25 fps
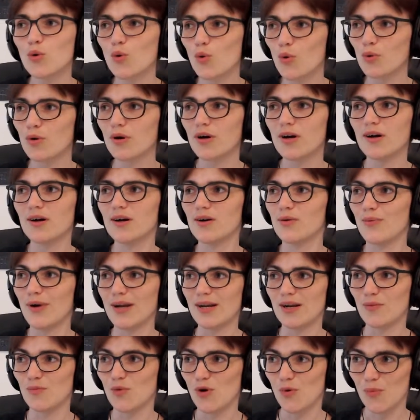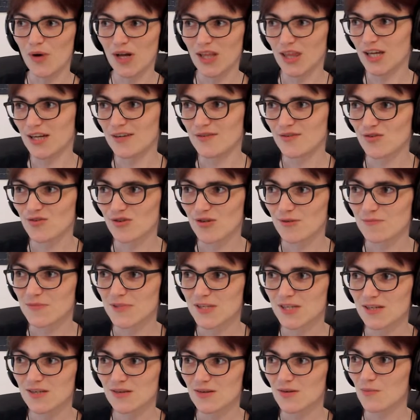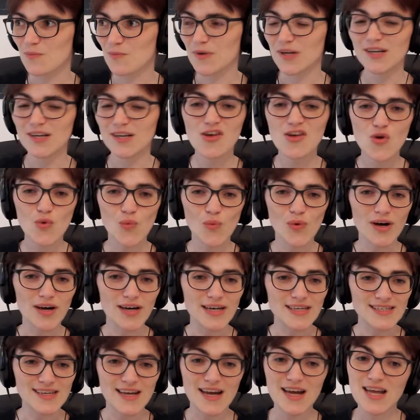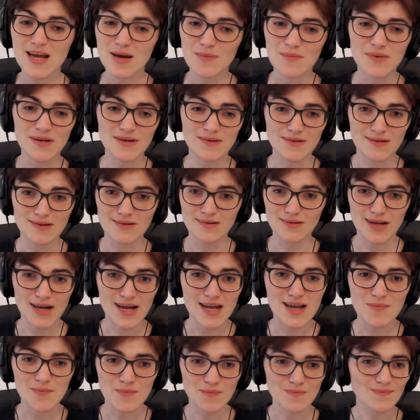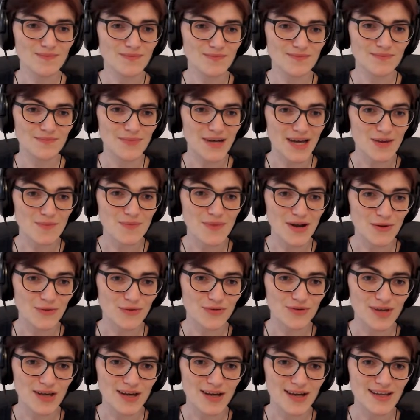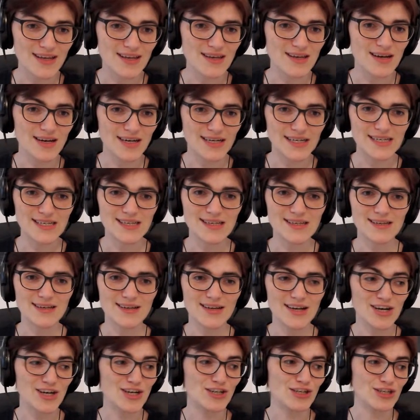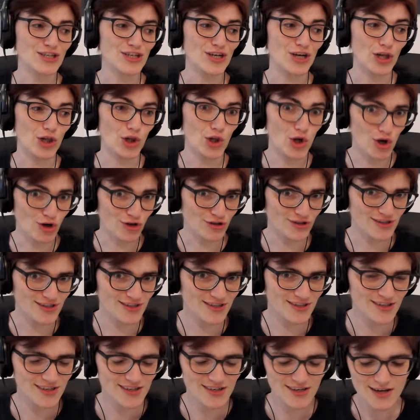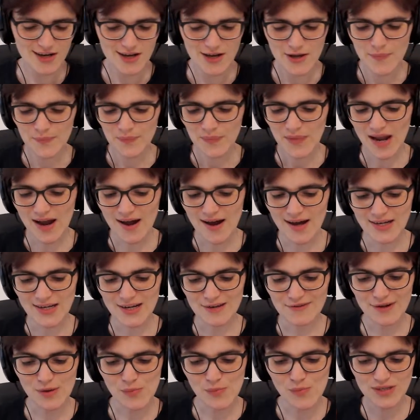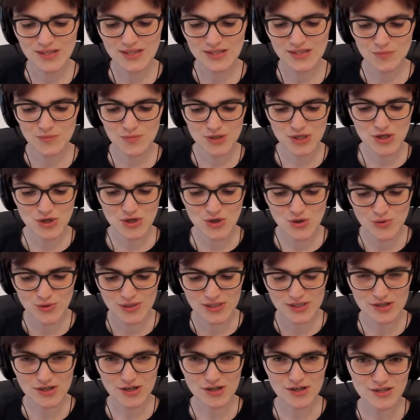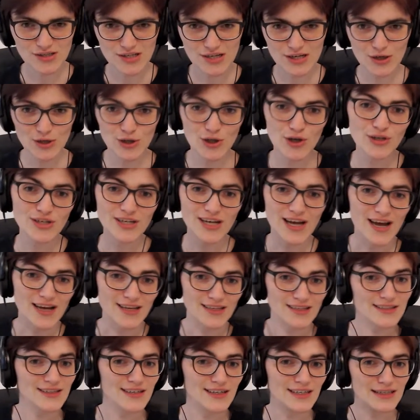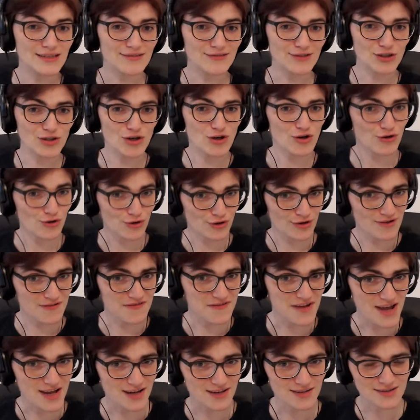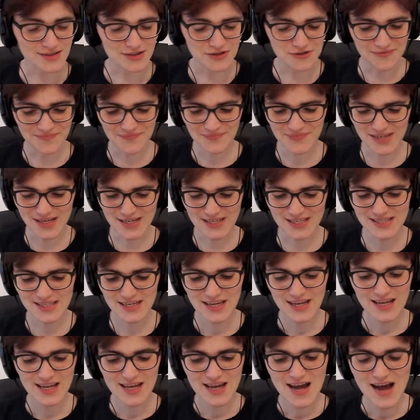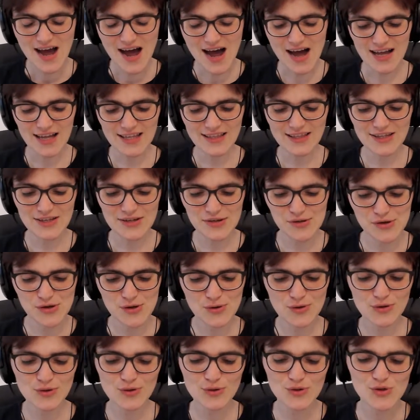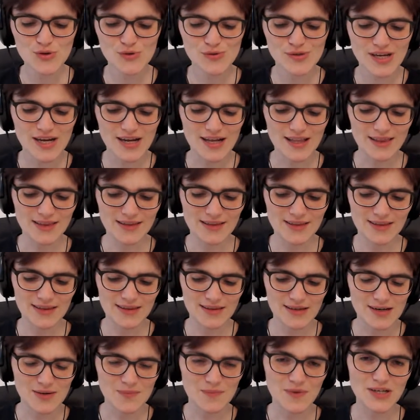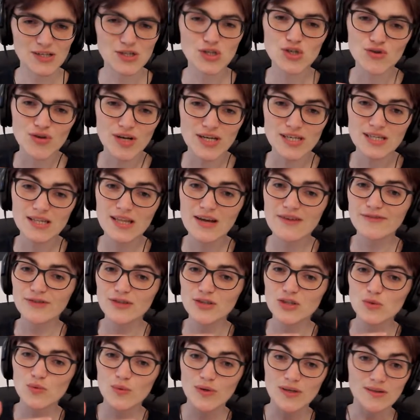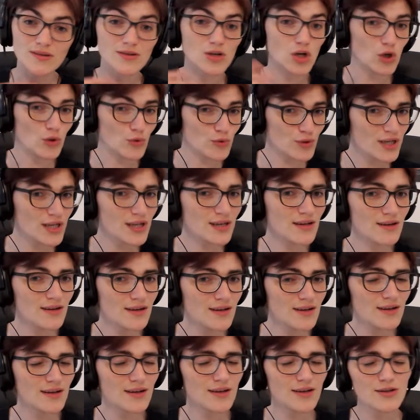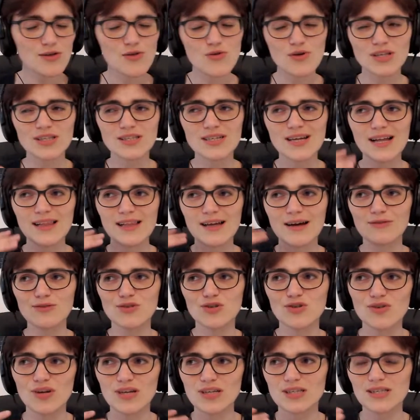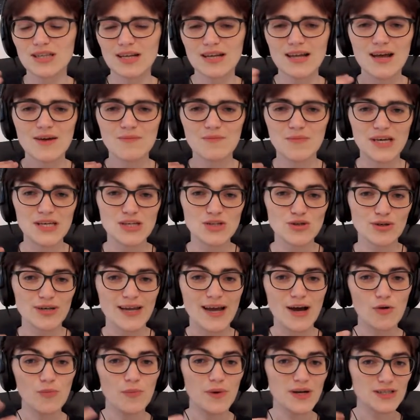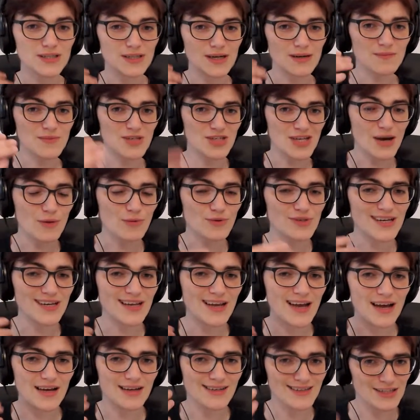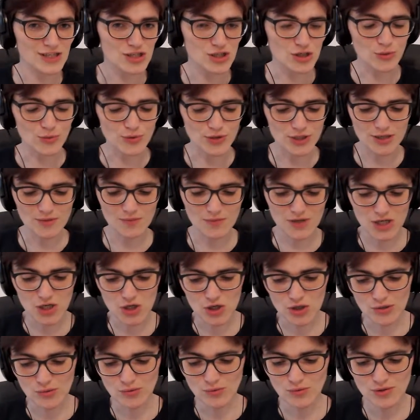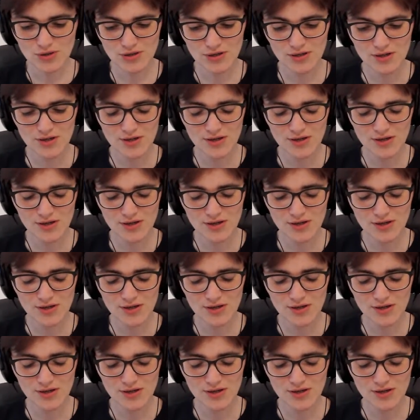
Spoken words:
or when I'm on my live streams. But otherwise, I am bad mouth. I curse a lot. And if I'm with somebody who is cursing a lot, it has kind of a knock-on effect. So yes, you can also tell like my stress levels with coding. You can tell how stressed I am based on how much I'm shouting at and insulting my code.